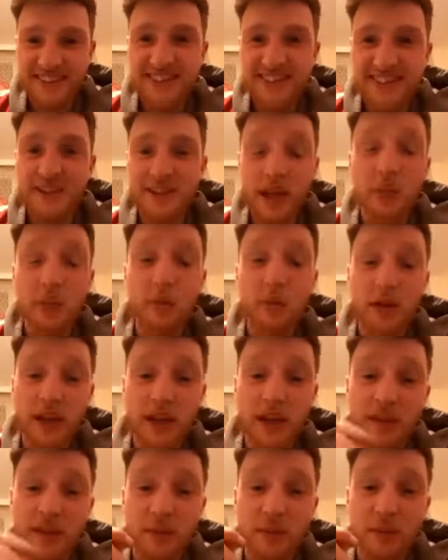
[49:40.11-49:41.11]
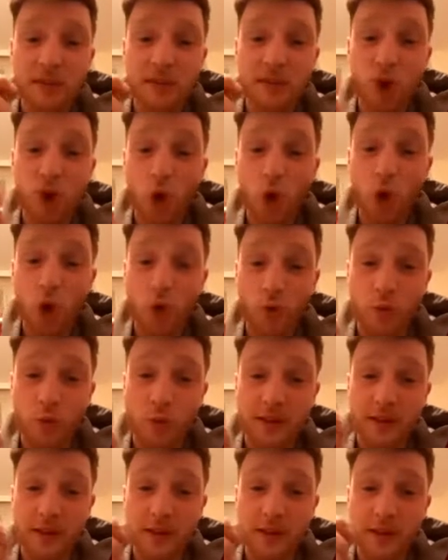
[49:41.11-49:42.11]
Yeah, but there's a Barcelona room
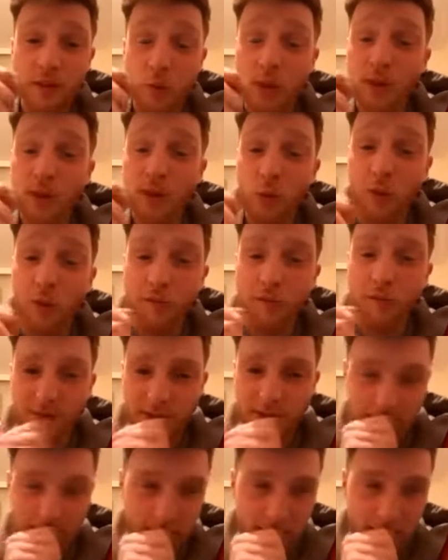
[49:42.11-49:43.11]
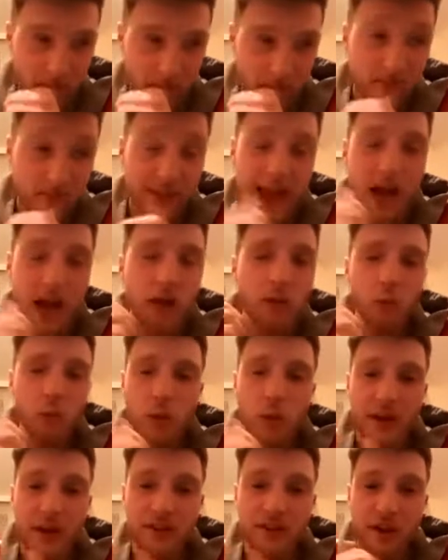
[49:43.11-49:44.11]
in the one in Watford, innit, bruv? That
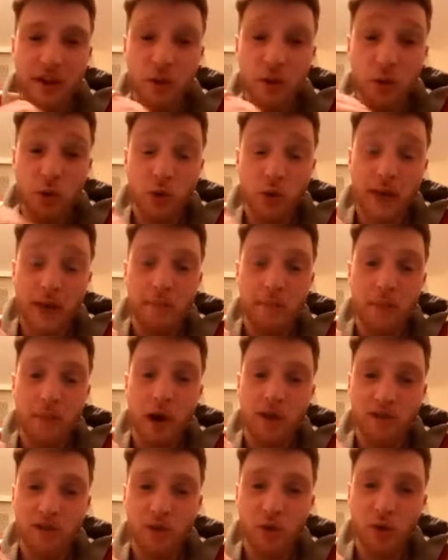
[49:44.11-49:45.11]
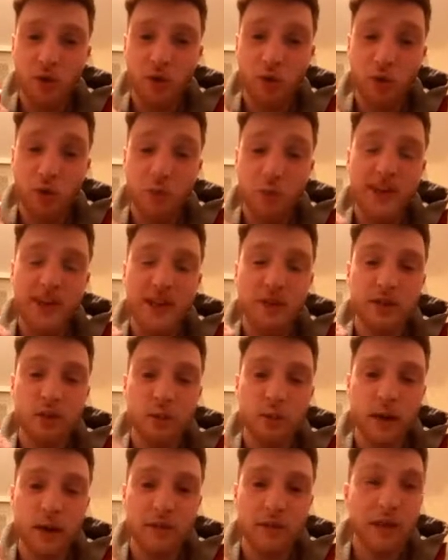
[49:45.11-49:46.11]
I tell you that Barcelona room kicked
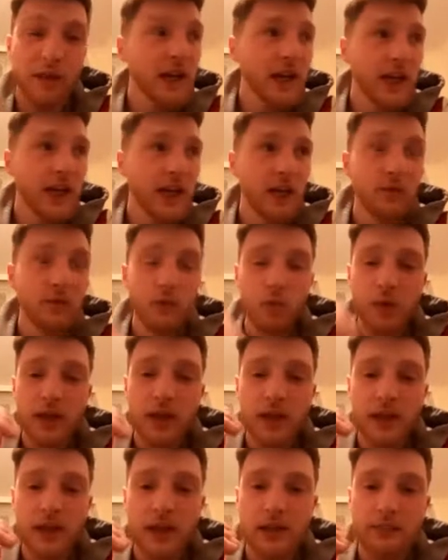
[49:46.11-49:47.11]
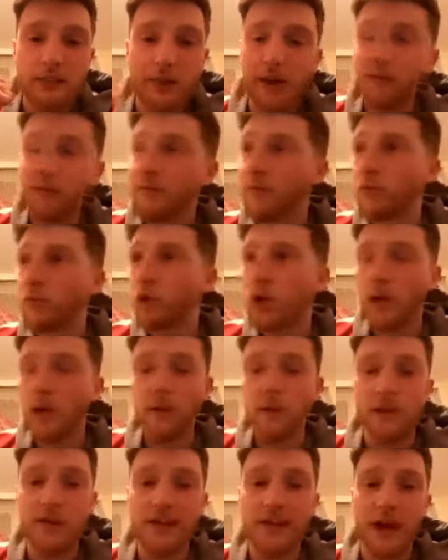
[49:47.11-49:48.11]
up, bruv. Even me, bruv, do you know how
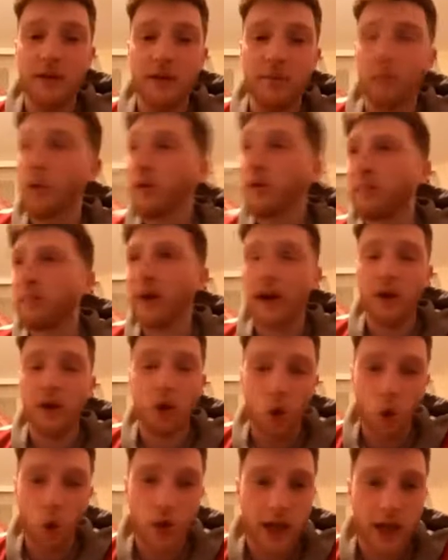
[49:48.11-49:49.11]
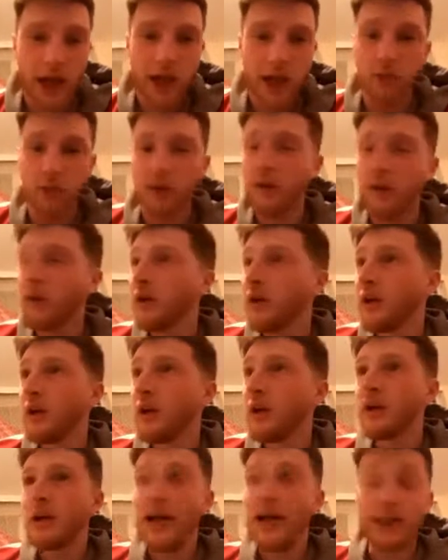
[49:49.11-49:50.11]
many times Boy Better Know came and
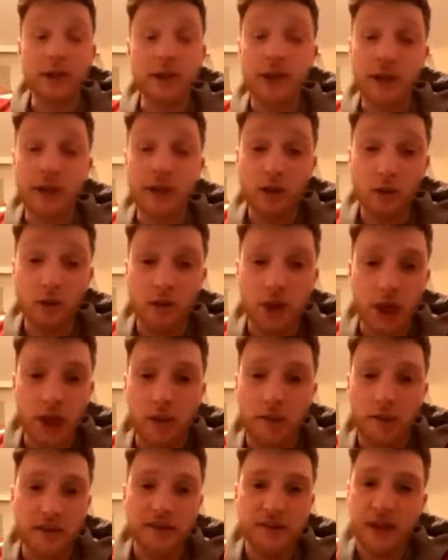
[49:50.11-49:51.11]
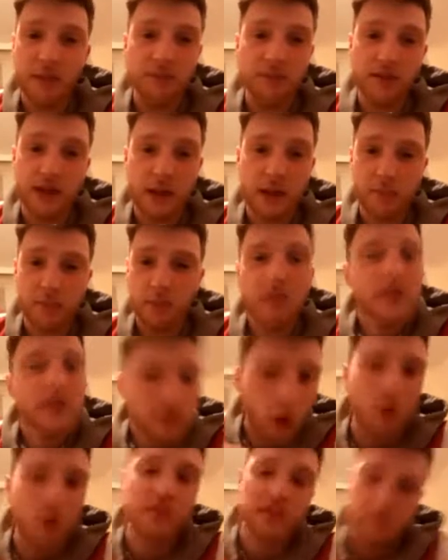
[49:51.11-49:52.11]
like Jamie Skeptic came, but
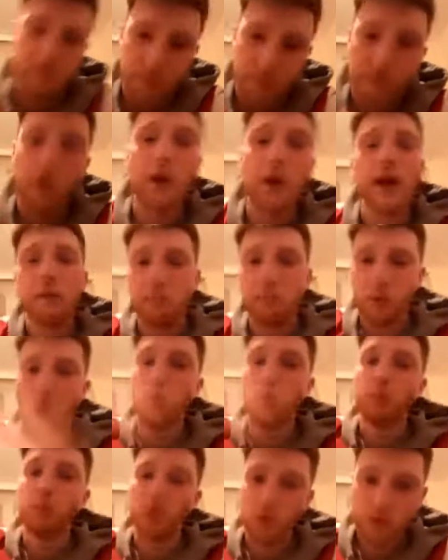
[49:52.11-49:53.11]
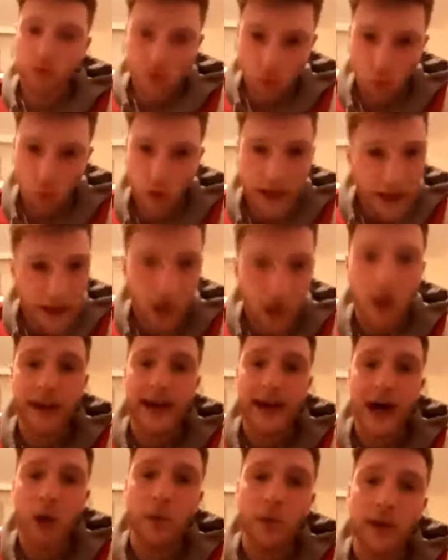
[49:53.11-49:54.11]
obviously before they blew to what they are
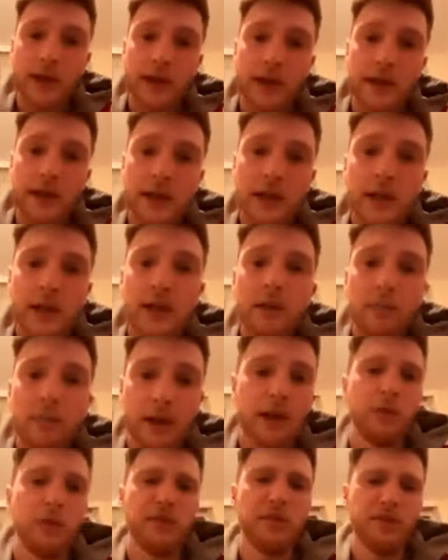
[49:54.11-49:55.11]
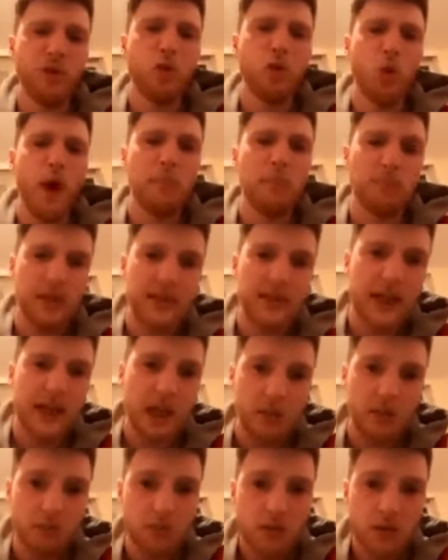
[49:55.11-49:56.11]
now, innit? But they were still quite a big
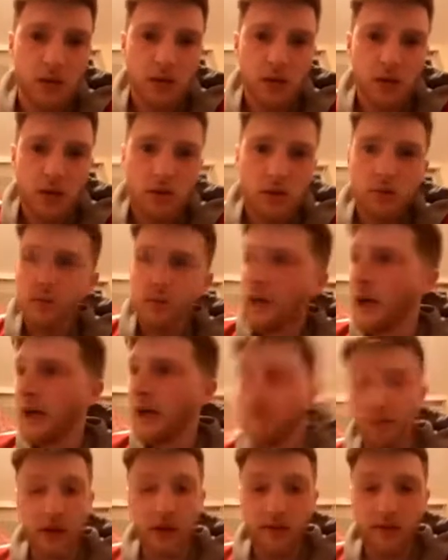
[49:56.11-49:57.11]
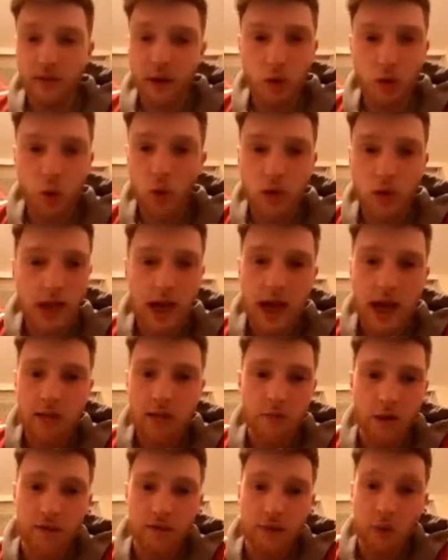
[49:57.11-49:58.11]
thing. Bruv, they all came, bruv.